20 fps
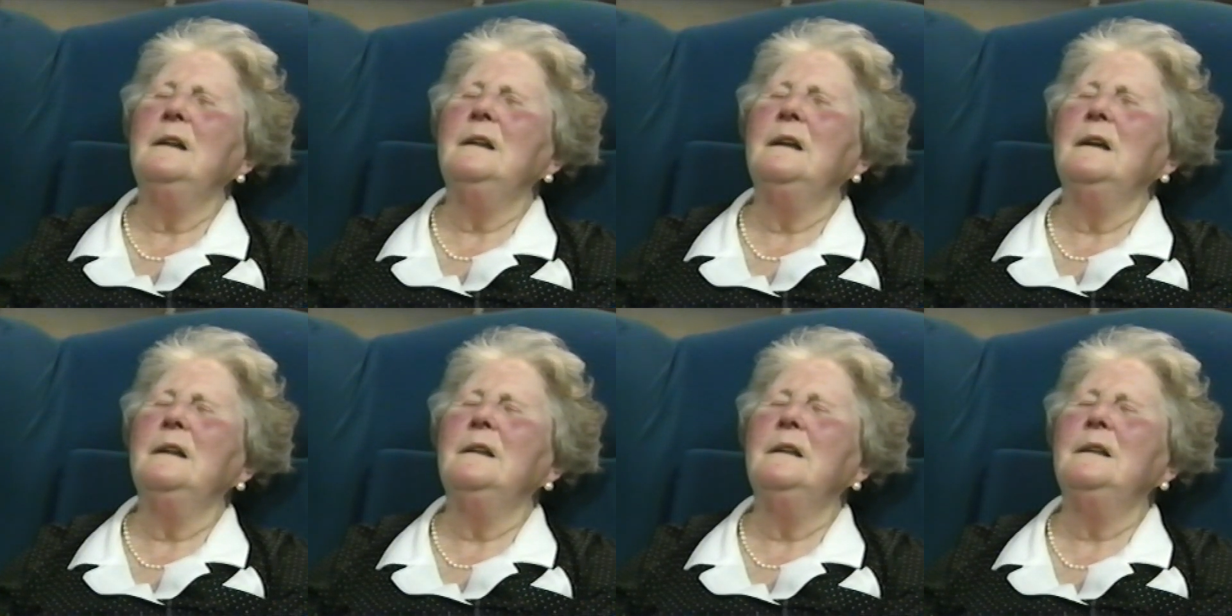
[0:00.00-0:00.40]

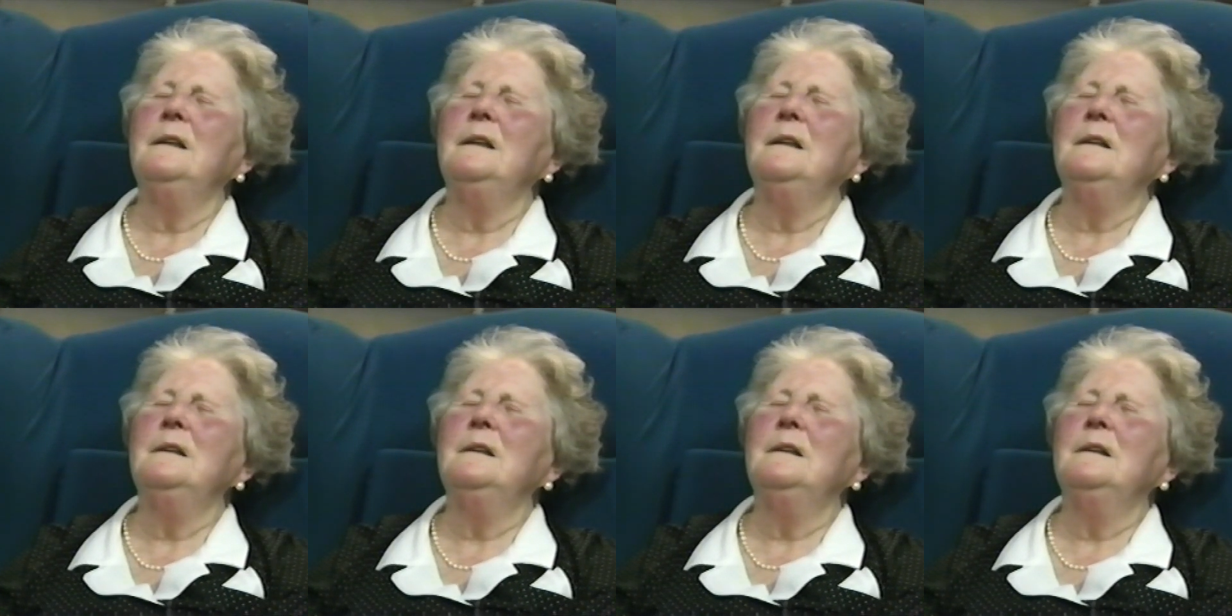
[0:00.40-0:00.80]
I
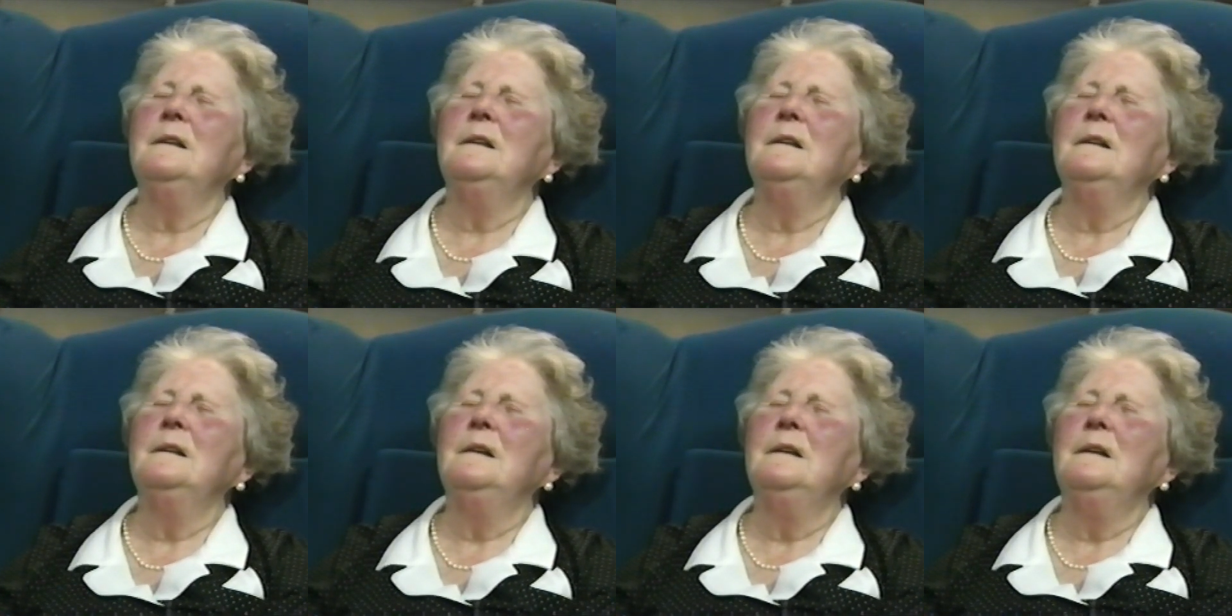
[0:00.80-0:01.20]
think.
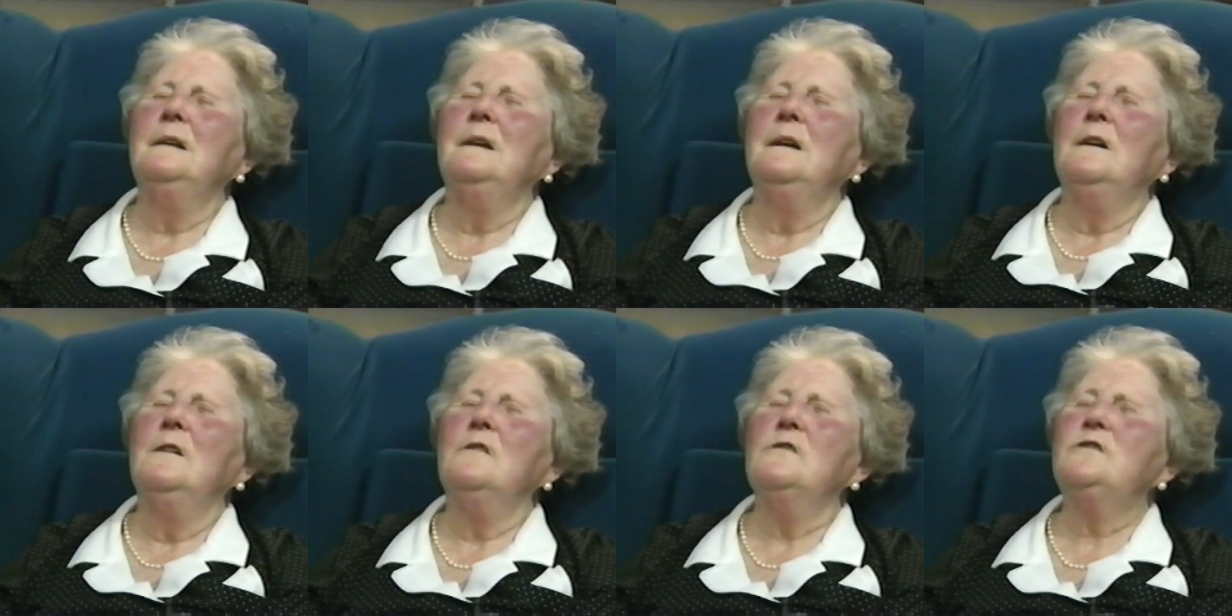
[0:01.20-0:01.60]

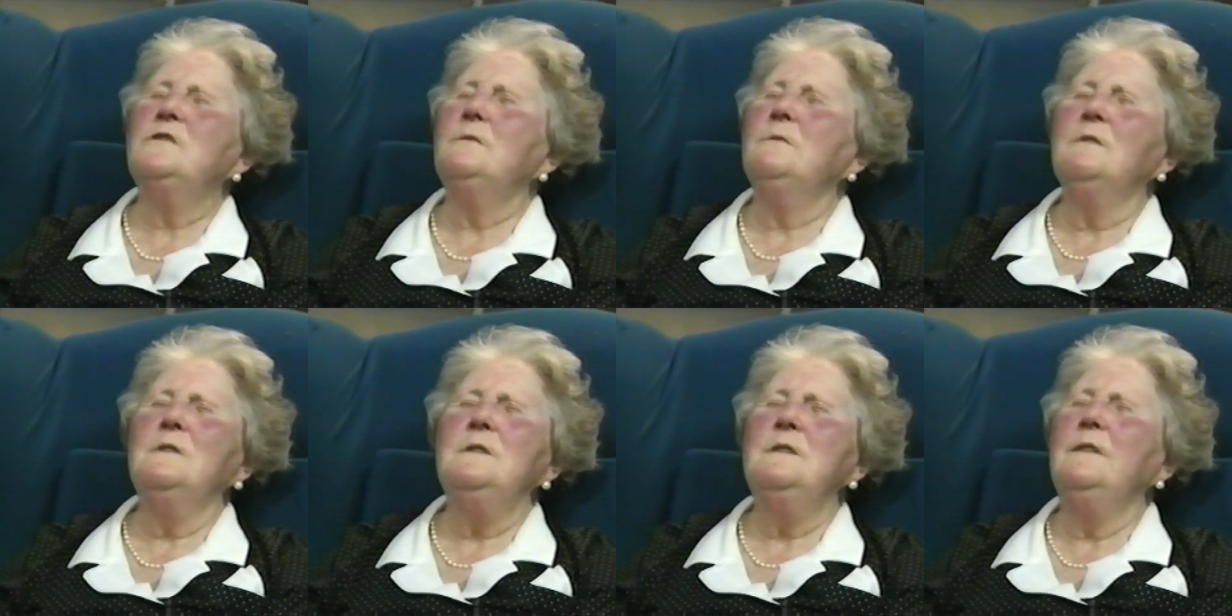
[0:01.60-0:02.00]
Or she
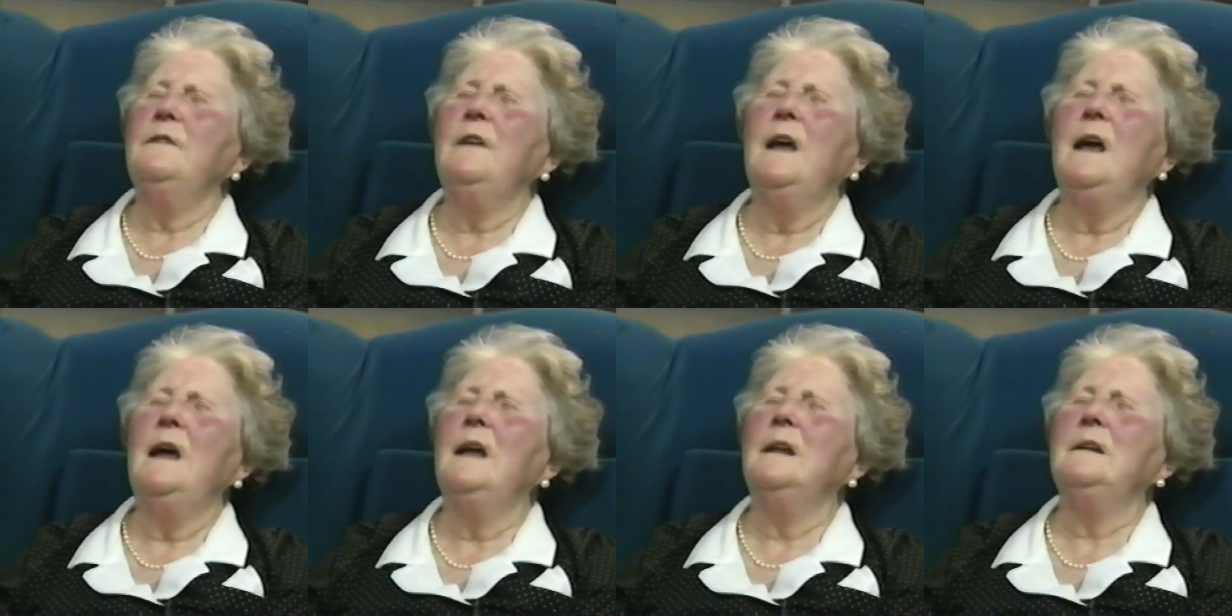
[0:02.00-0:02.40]
wouldn't have
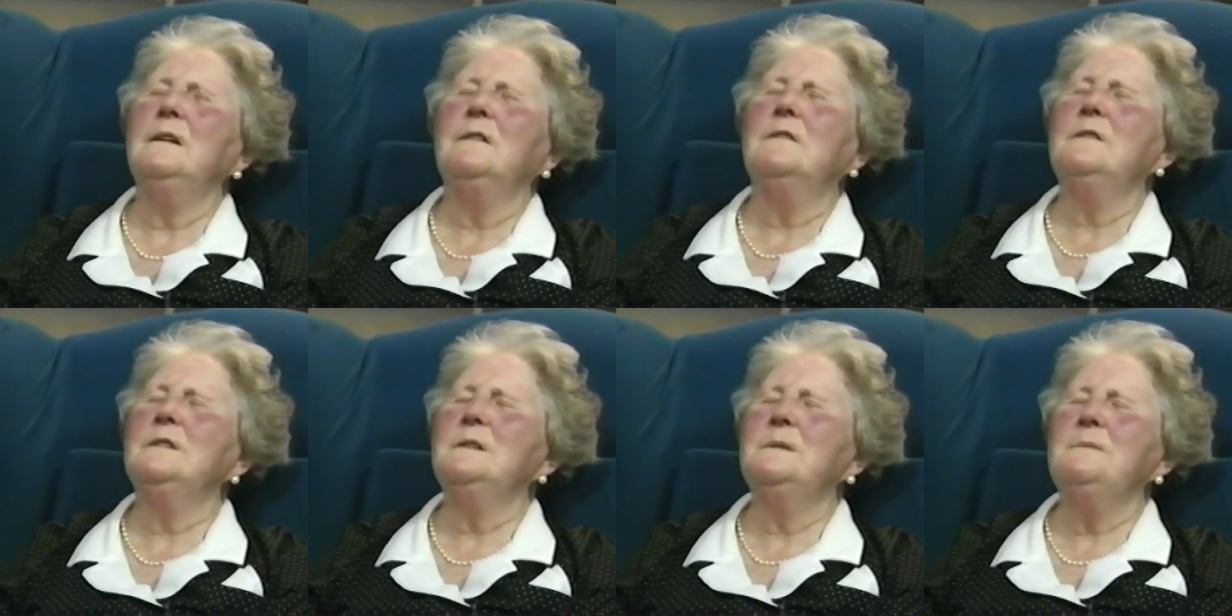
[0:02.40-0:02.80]
had a
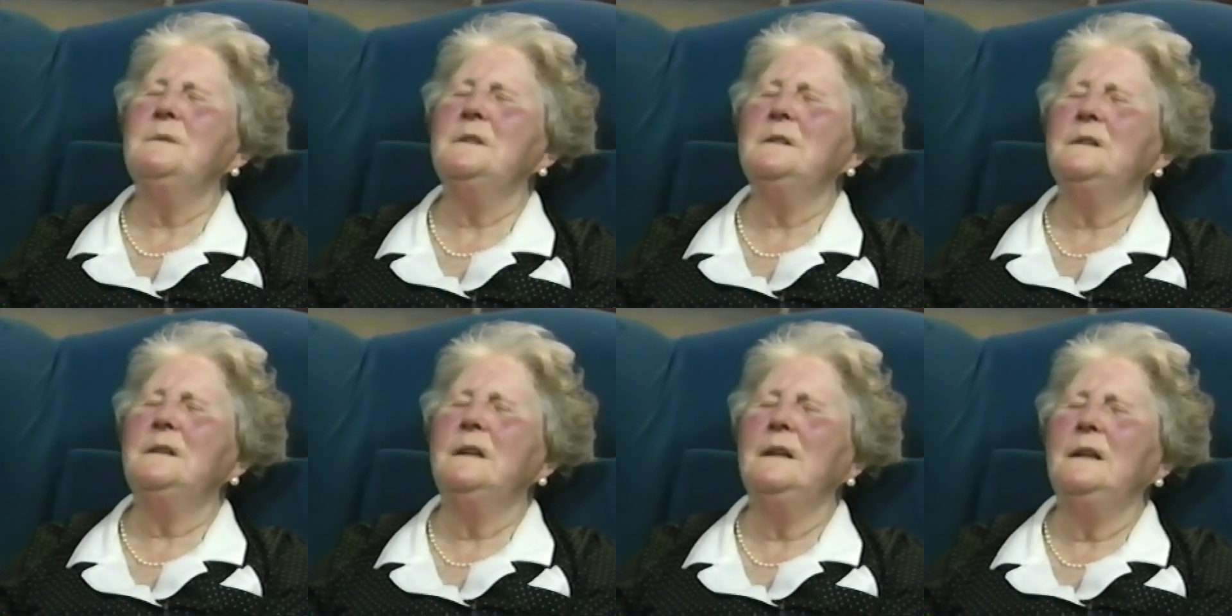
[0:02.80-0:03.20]

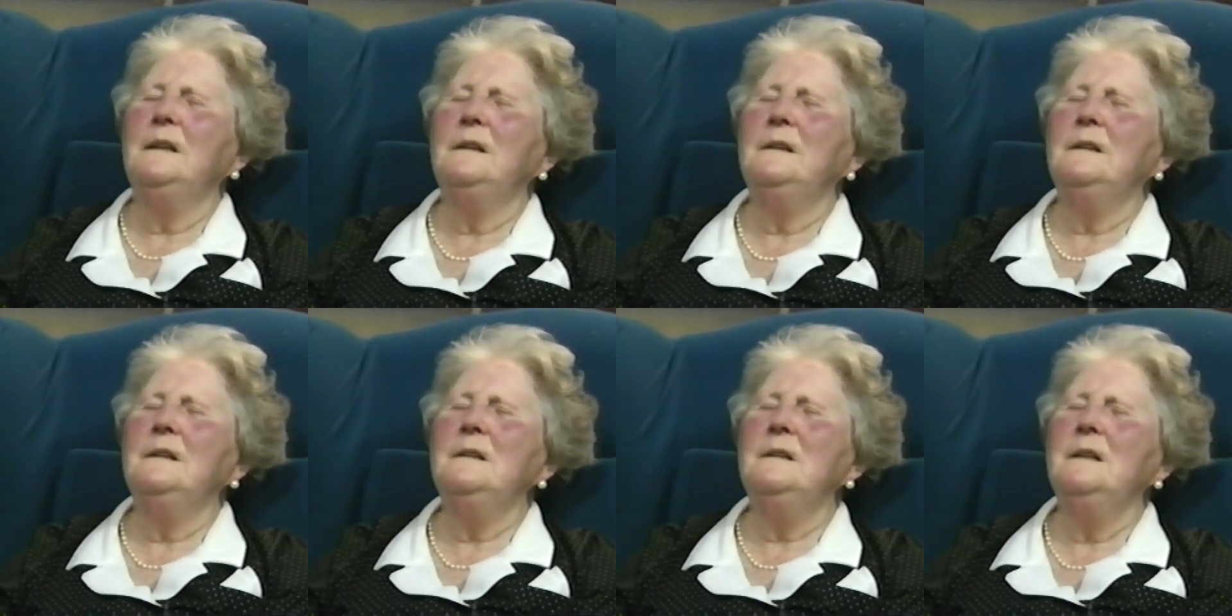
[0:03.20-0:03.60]
Christmas Day
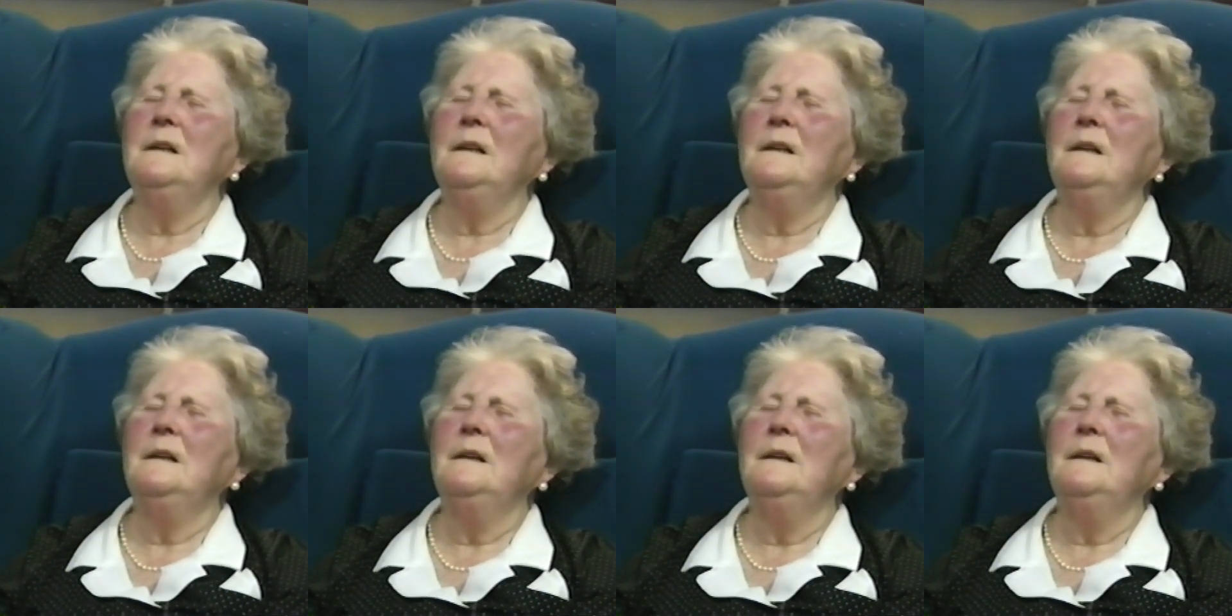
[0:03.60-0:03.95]
dinner.